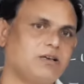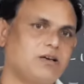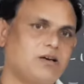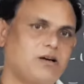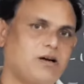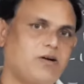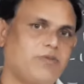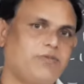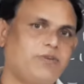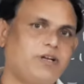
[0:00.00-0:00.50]

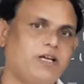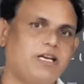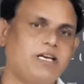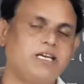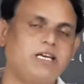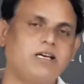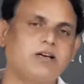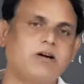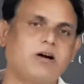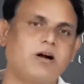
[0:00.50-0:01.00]
after
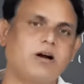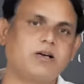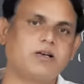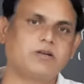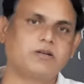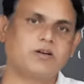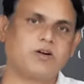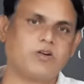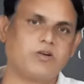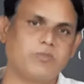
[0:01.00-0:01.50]
he
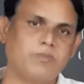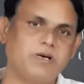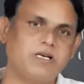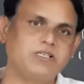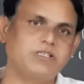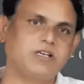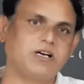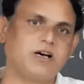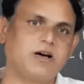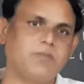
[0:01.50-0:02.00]
got government
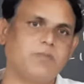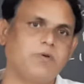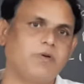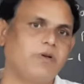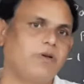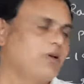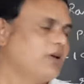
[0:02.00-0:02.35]
job,